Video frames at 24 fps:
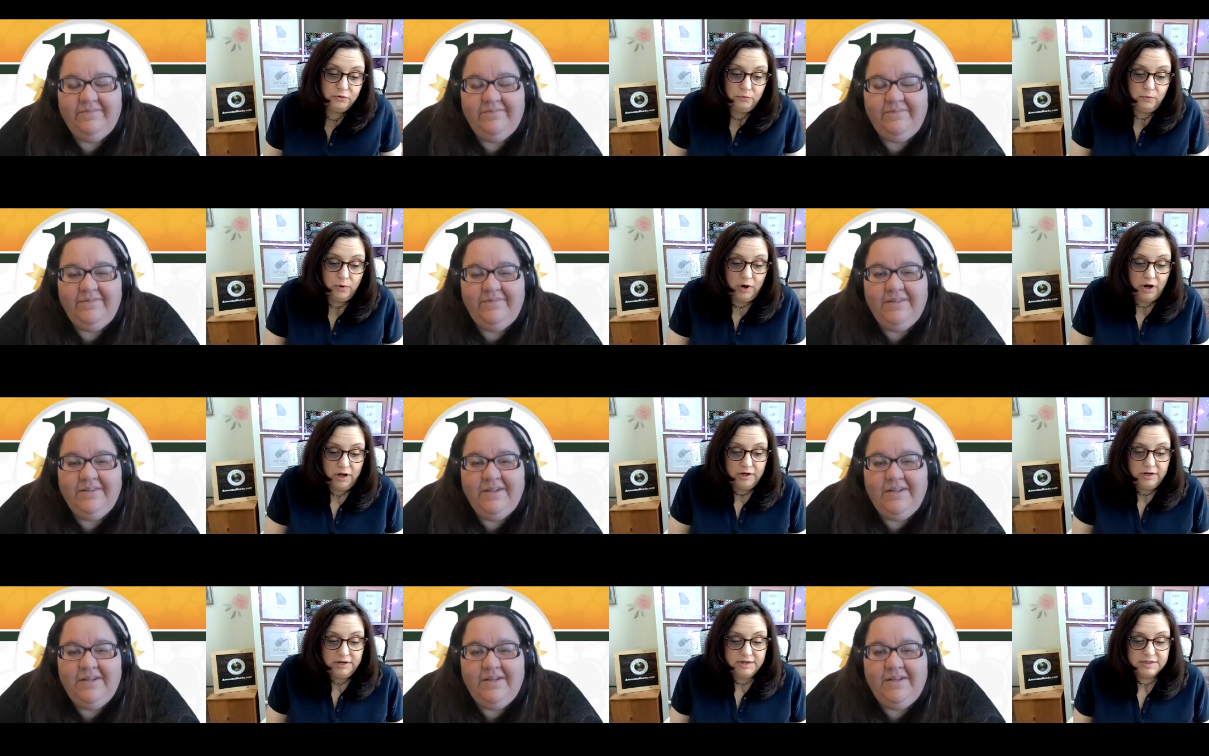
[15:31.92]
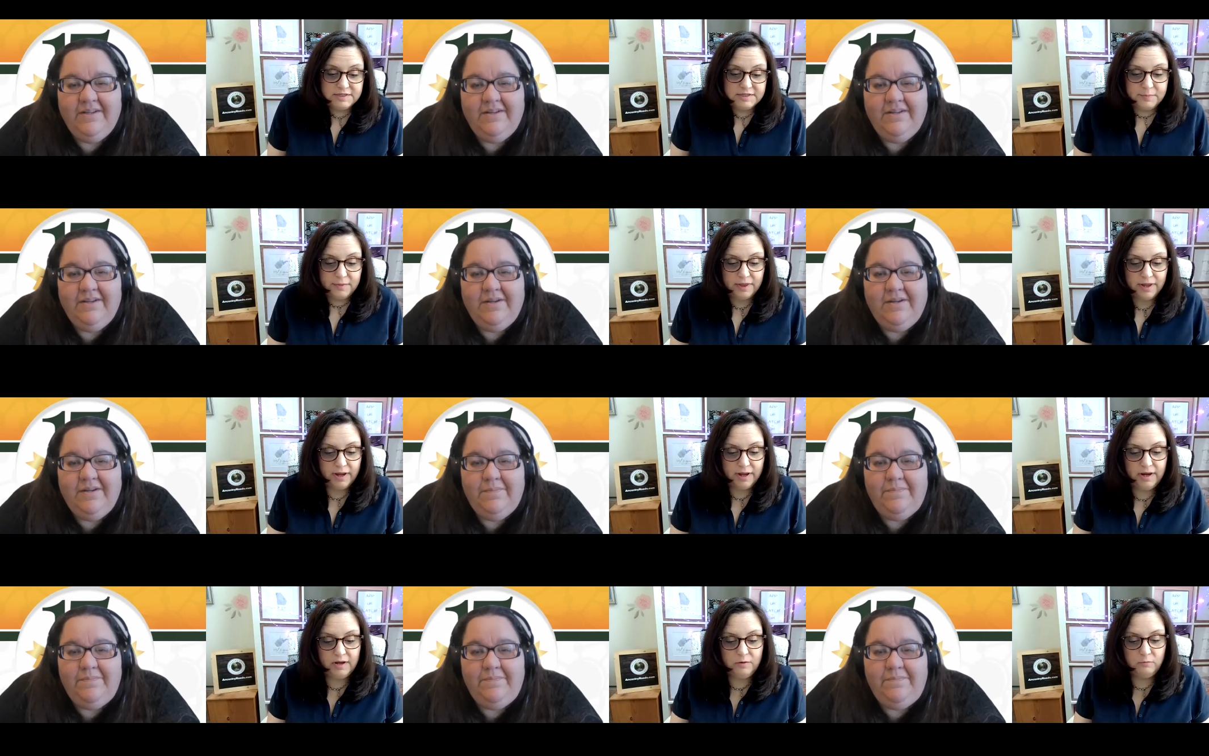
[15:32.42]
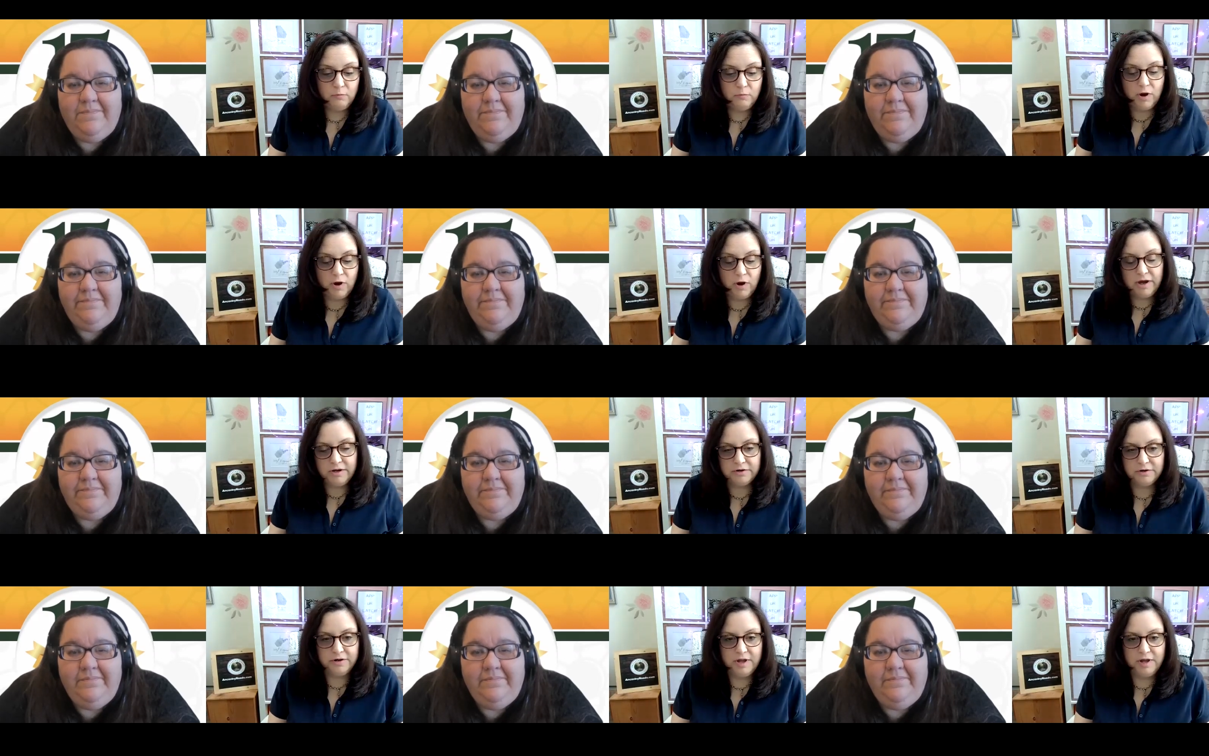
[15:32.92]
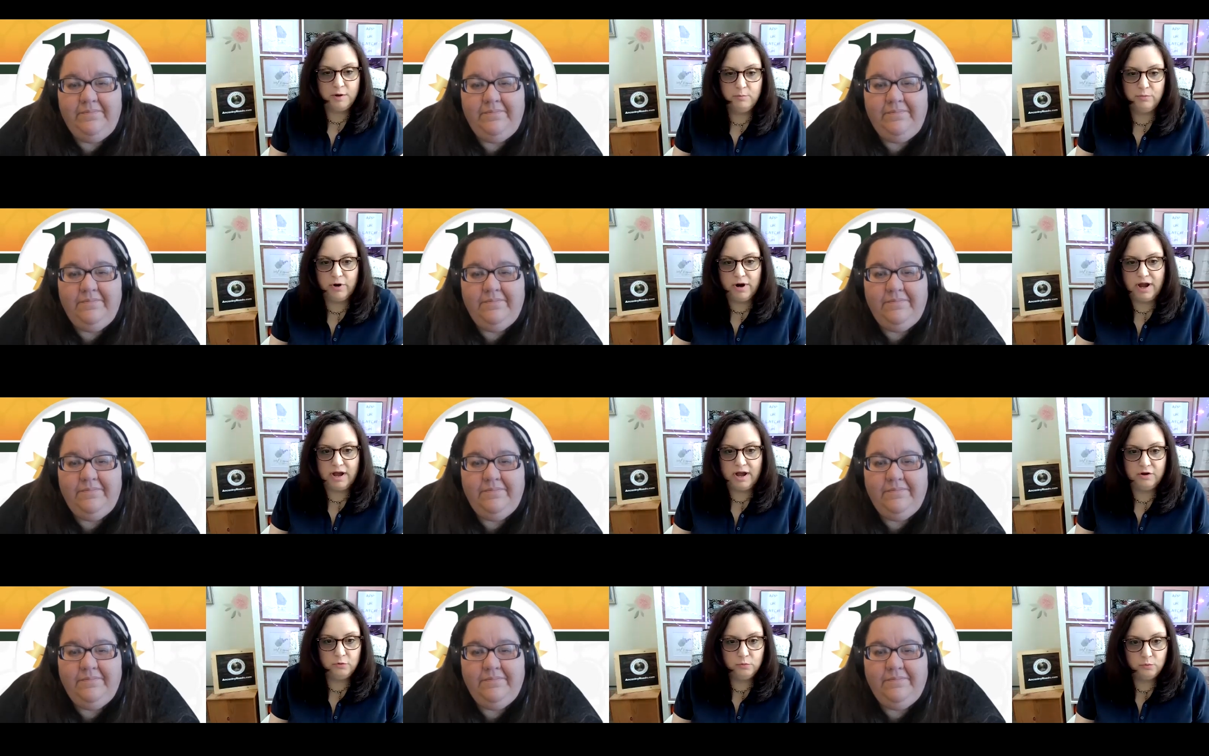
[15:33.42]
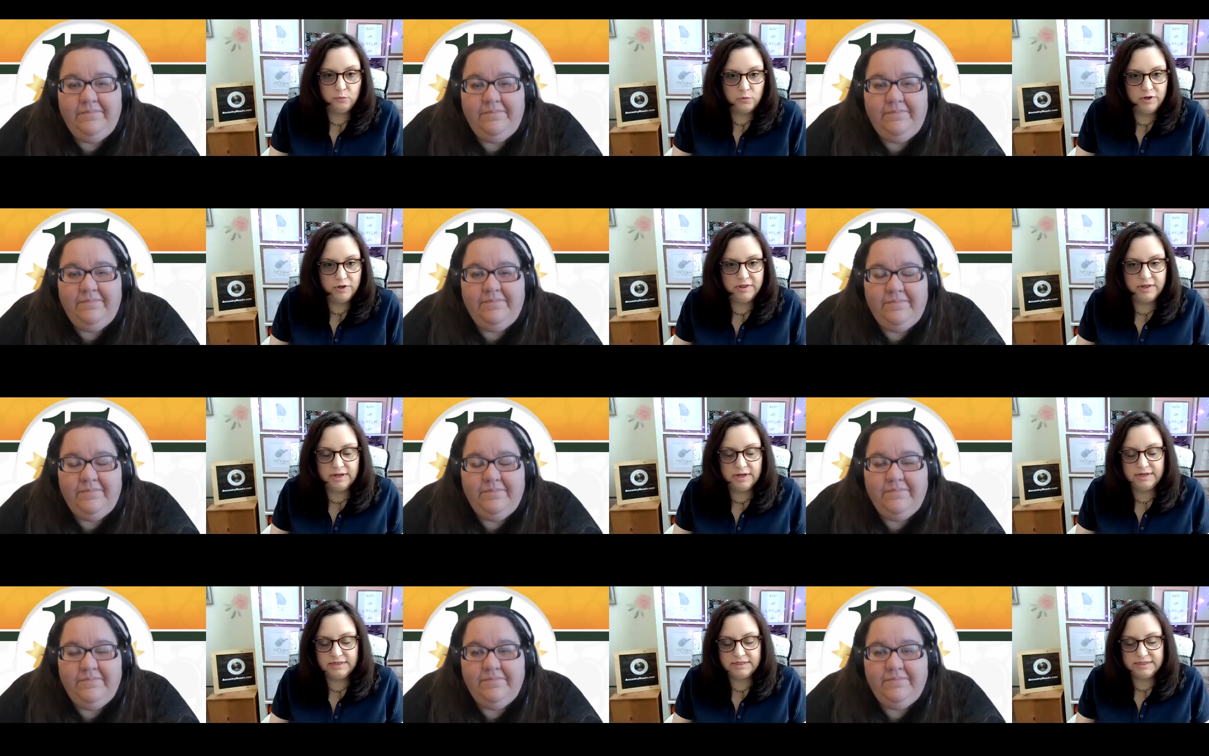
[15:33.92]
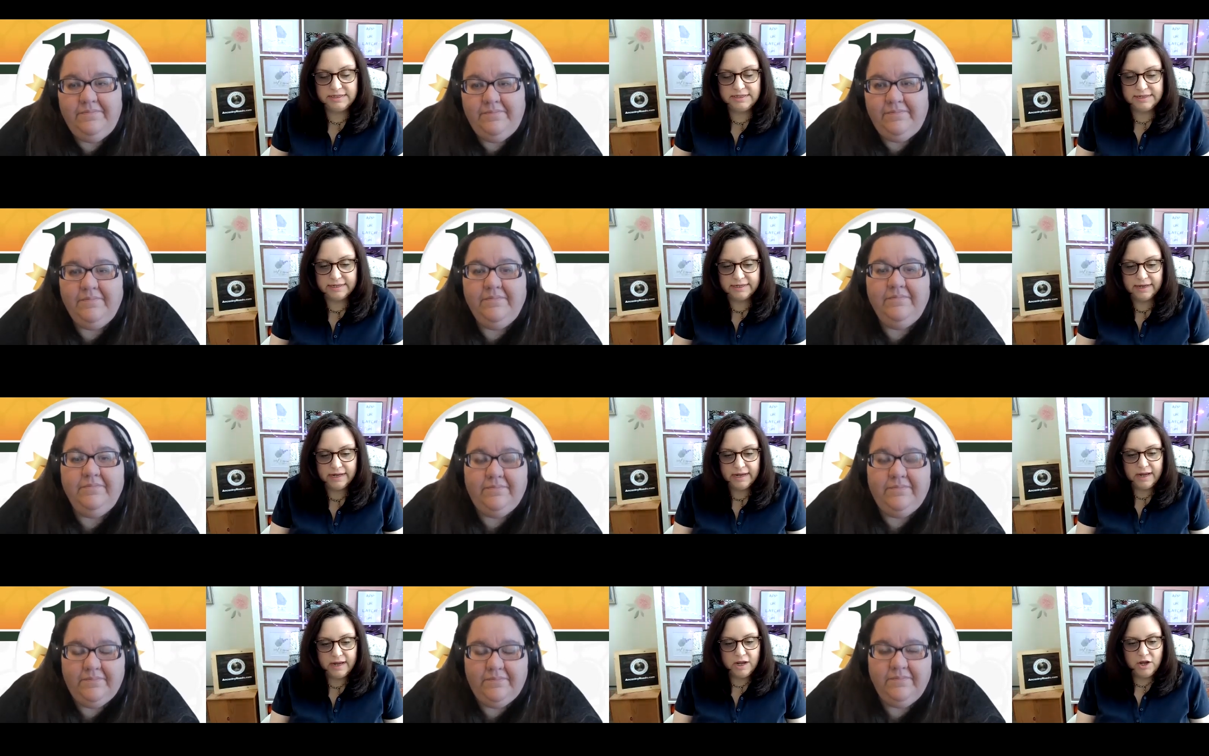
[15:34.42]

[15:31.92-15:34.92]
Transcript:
Speaker 1: you want to explain why you're not proud of what they did